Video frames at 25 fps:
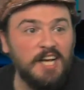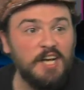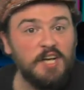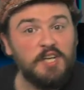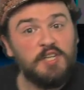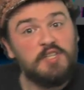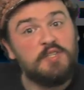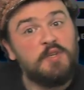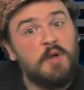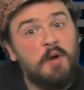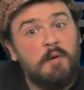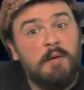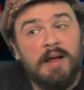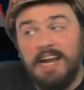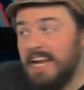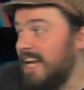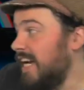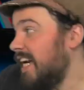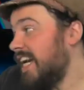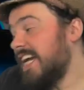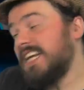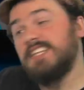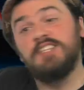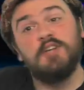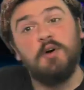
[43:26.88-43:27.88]
So I went in
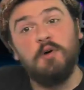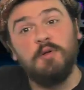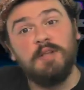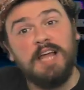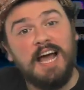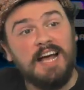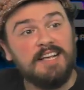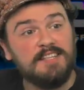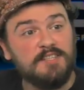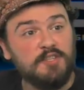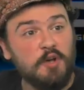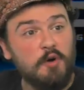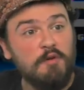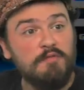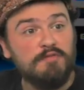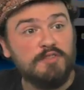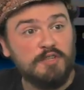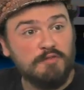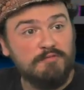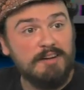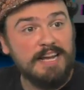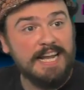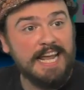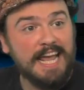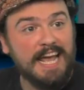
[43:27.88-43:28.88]
and I told our Soph
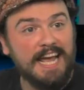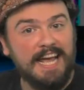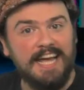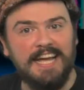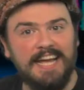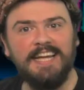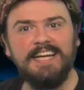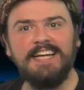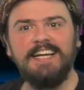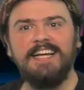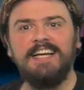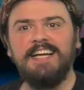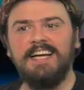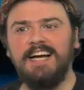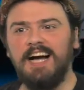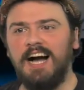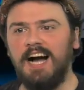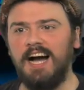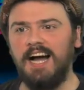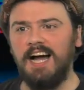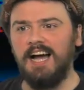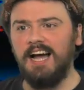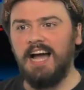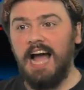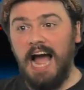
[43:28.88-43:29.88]
to ring it.
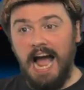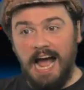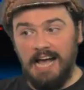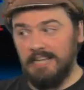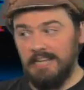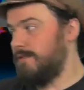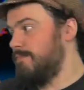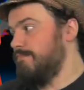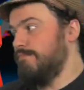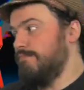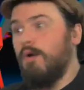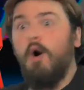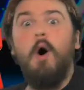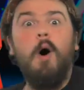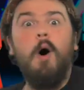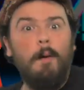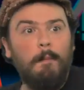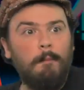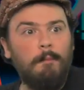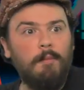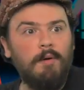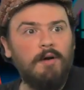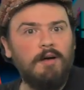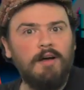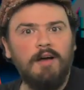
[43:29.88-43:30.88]
As
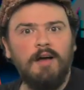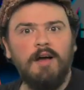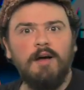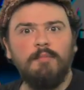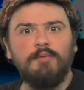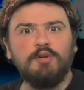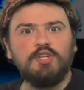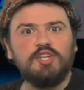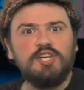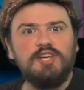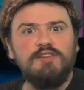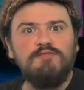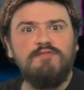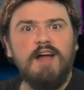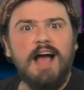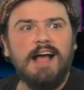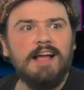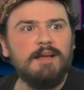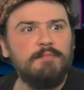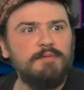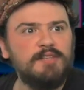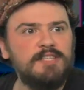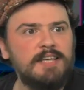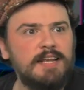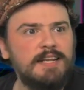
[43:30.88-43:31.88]
mum. But she
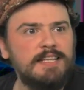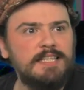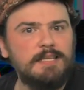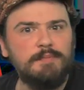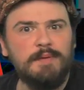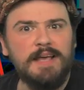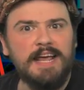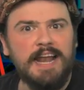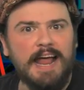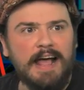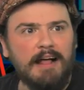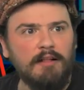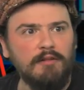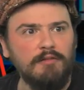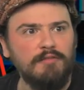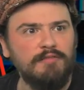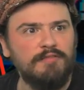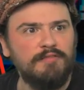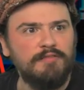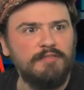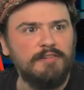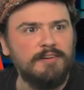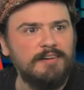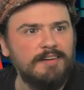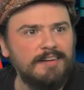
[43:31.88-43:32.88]
rang pretending to be an
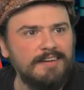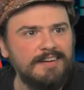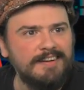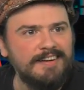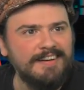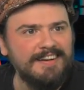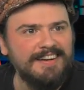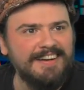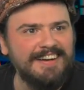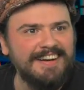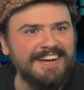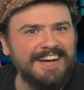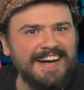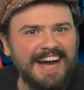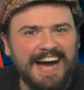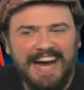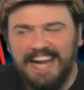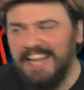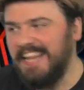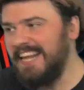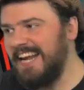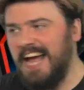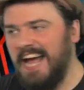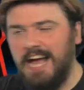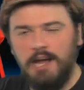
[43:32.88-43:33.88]
elf.
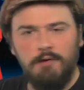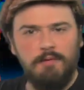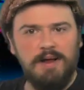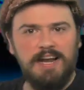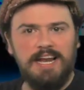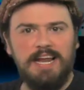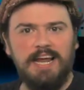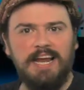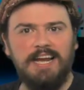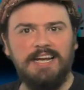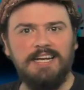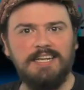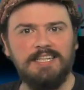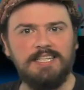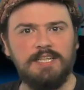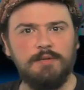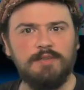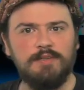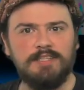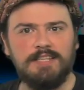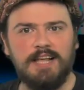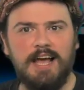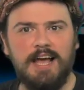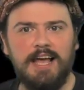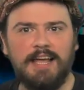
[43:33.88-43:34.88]
And then I went in and she
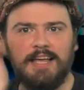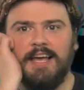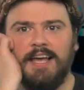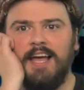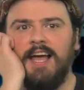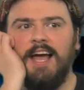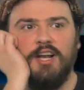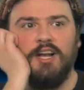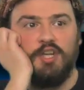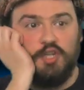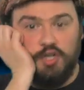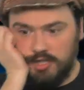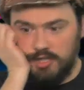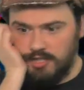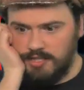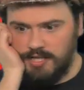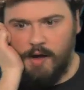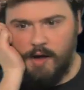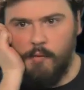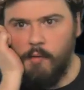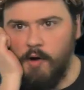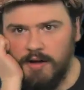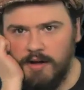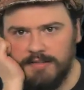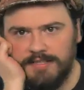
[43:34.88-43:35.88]
was like, just as
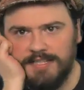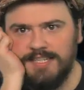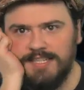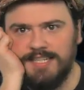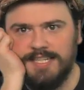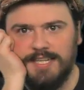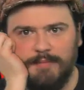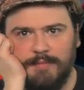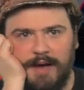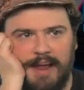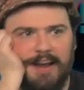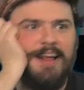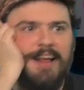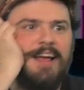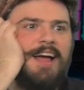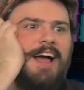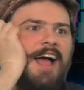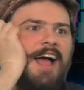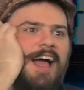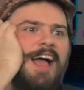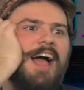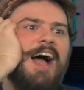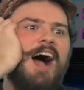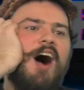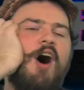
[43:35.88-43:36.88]
I walked in, she went,
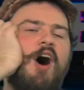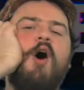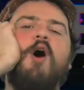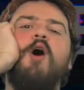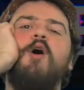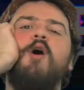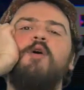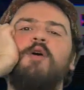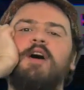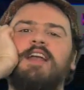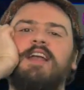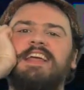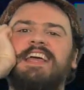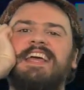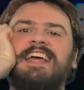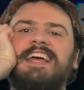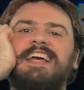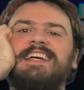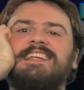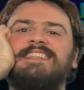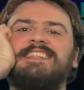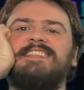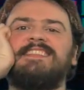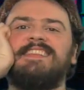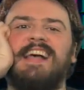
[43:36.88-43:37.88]
oh, and
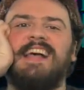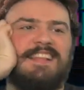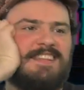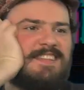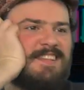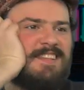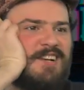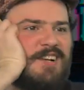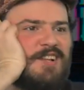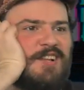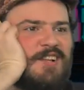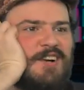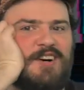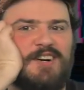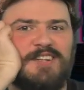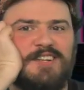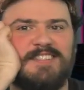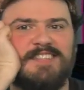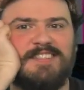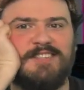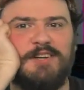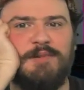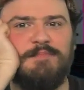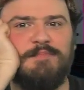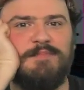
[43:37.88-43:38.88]
here's Santa
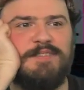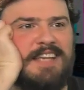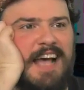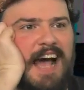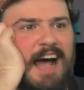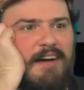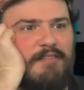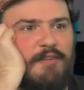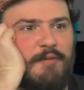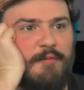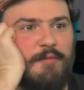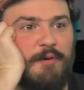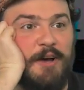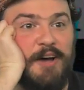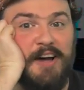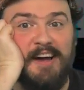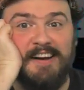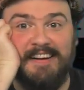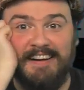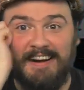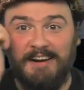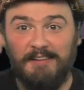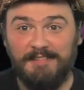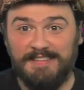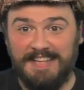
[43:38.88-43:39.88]
Claus, come to have a
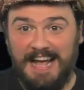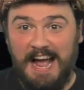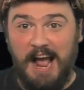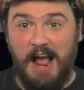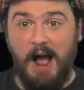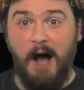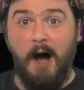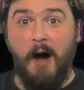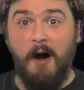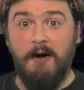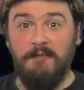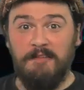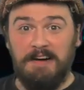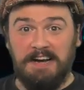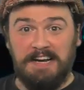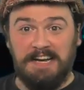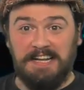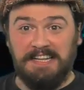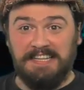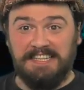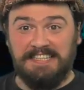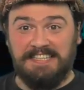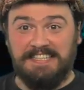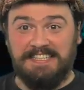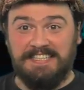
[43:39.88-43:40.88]
word. And I was like, oh my
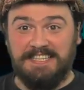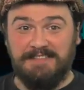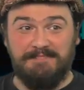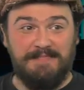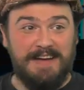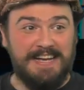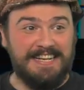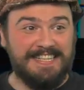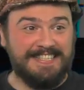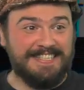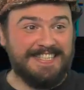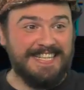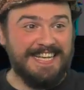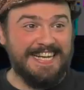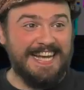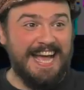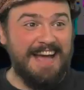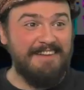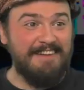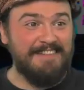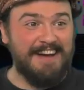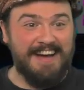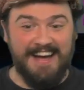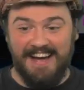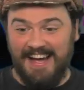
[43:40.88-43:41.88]
God, this is the best thing
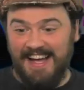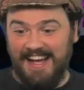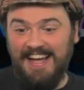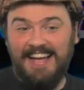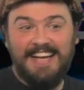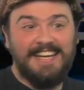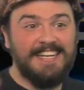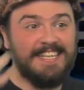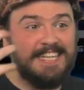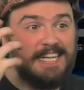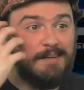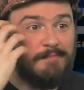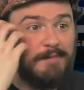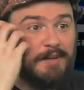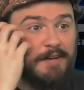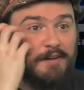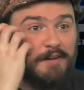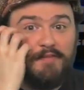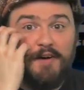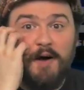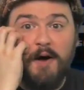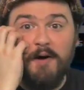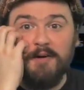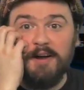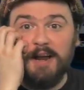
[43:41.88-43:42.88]
ever. She gave me the
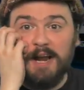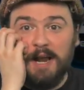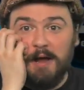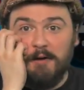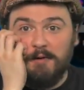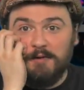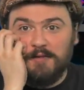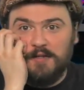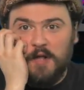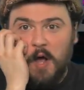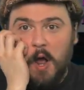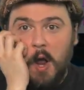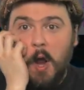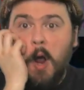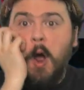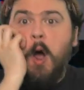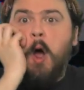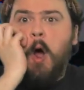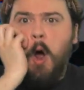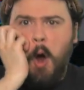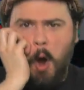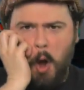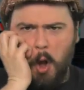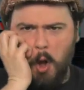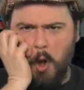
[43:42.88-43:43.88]
phone and I was like,
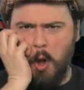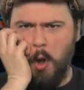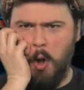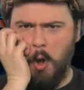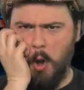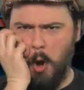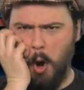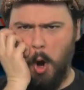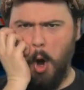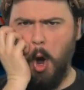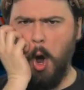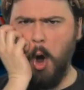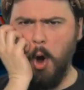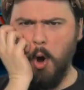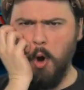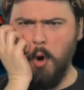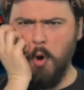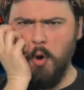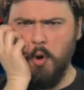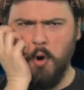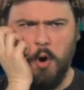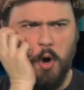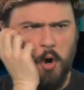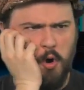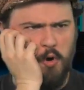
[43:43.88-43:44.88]

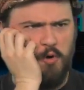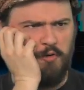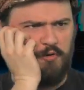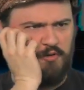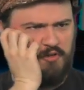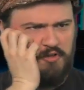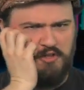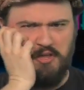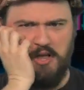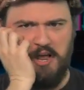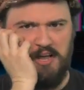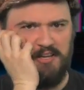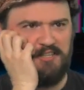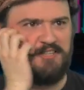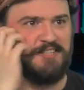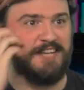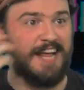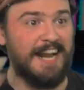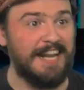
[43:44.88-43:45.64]
hello, who's this?